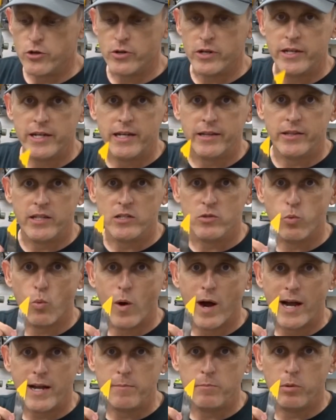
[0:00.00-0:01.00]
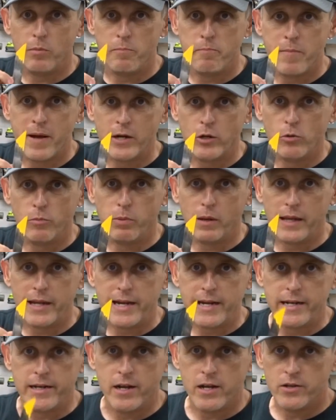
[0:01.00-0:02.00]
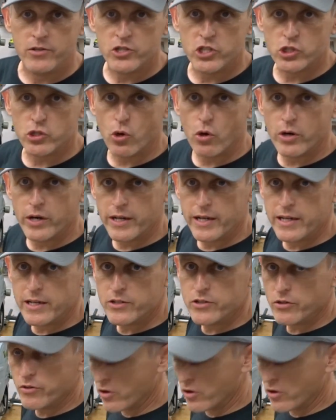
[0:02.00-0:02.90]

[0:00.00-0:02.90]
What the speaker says: you can get this wide metal blade started into